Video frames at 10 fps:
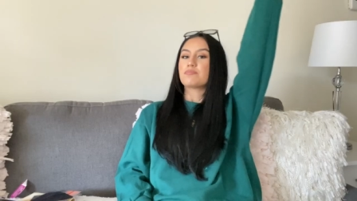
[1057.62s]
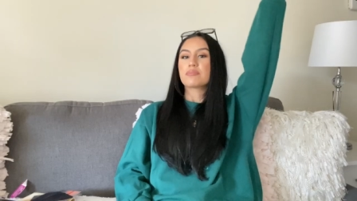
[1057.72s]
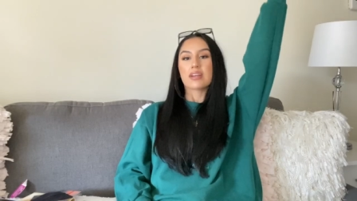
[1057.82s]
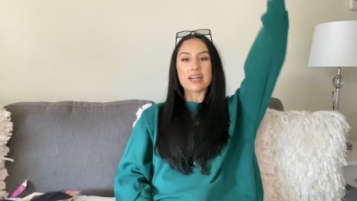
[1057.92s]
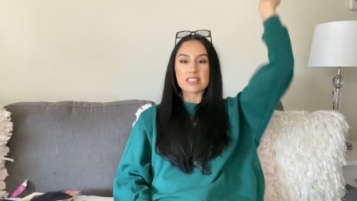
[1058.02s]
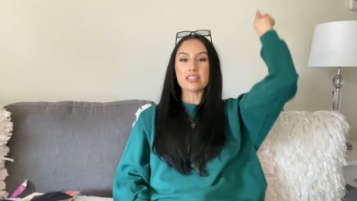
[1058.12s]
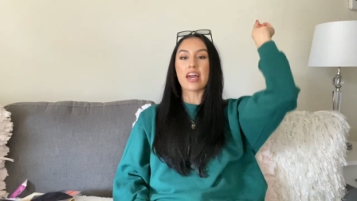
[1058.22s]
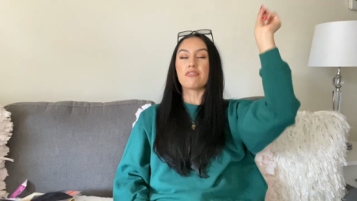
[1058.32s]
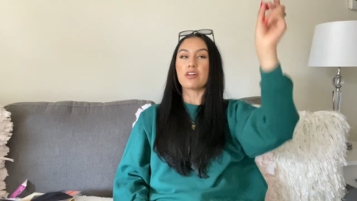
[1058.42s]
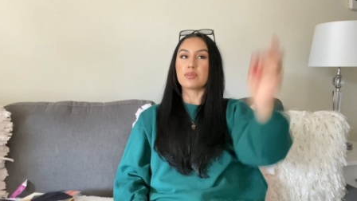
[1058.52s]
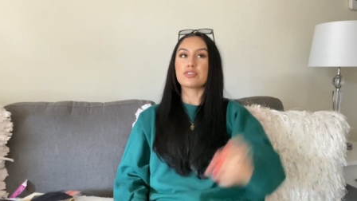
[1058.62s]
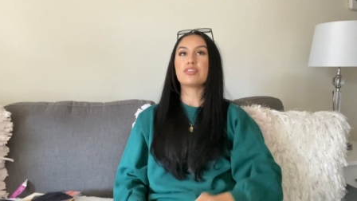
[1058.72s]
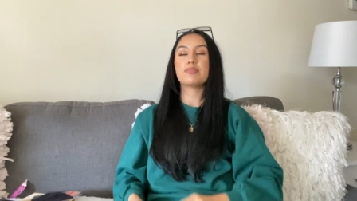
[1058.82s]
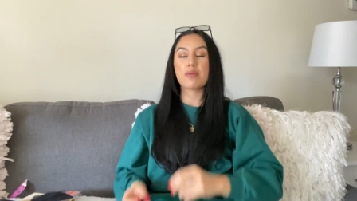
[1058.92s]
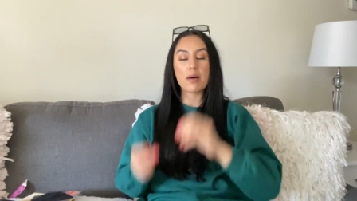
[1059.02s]
Got 10k followers on
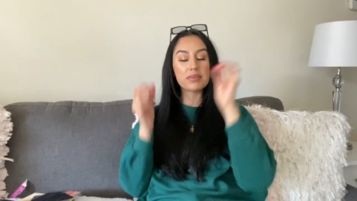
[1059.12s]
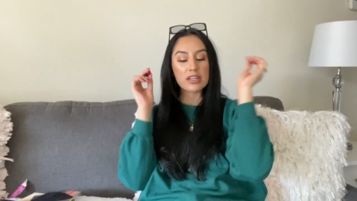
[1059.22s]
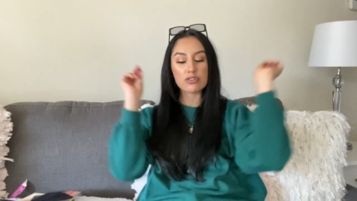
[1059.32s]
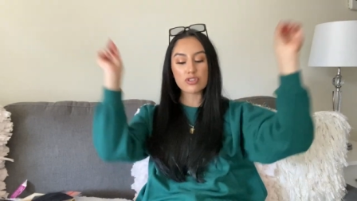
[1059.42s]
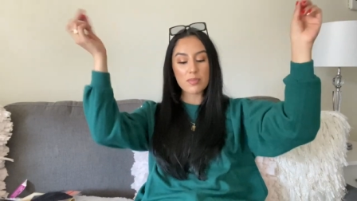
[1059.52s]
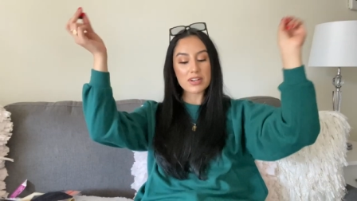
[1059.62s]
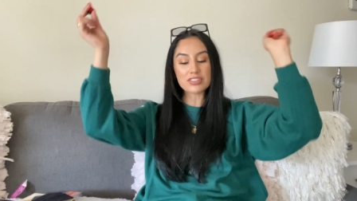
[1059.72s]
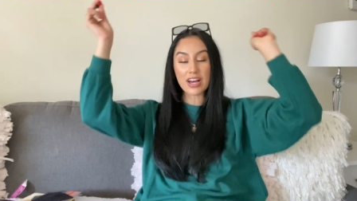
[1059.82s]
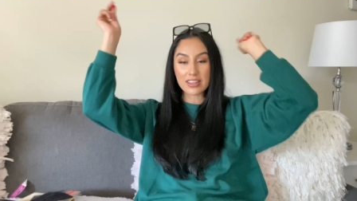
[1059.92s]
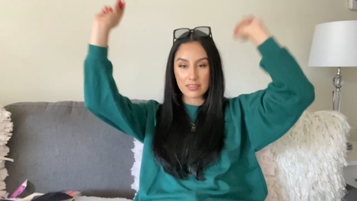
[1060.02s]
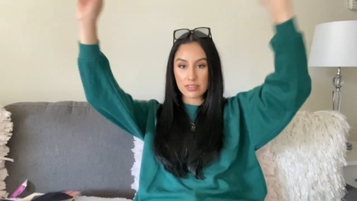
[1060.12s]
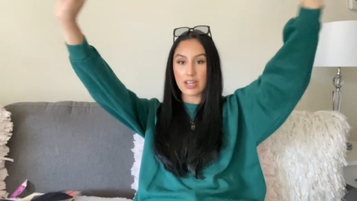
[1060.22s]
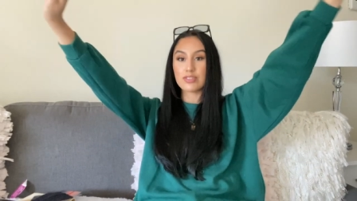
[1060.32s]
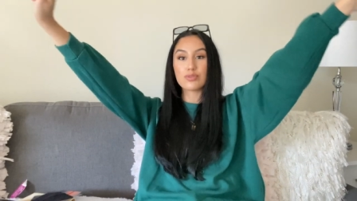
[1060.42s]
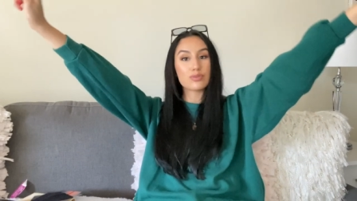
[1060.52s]
Depop. Thank you so much. I love you guys
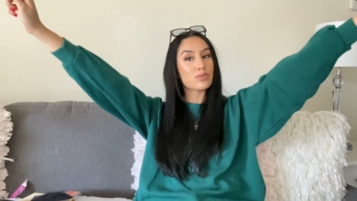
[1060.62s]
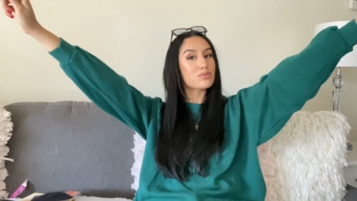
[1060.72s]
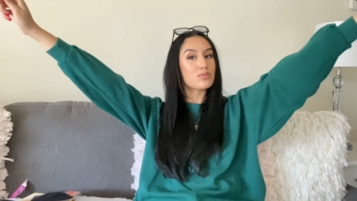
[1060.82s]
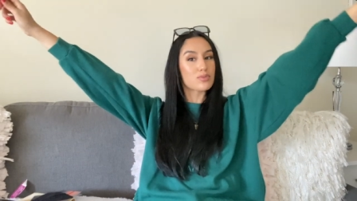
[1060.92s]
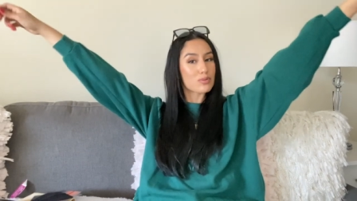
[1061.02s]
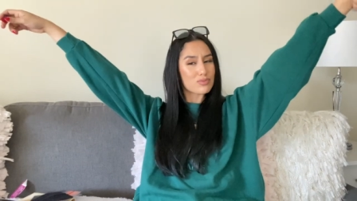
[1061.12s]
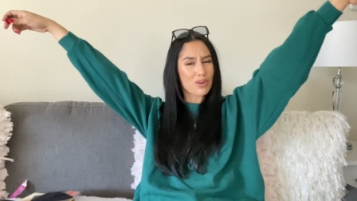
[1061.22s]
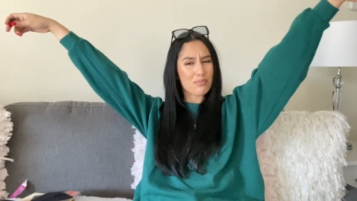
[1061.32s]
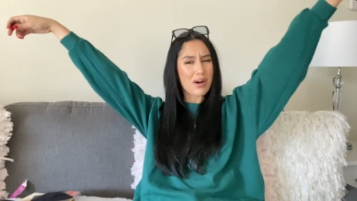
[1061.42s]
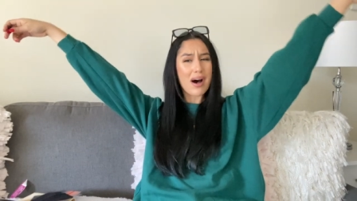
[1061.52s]
so, so, so, so, so much.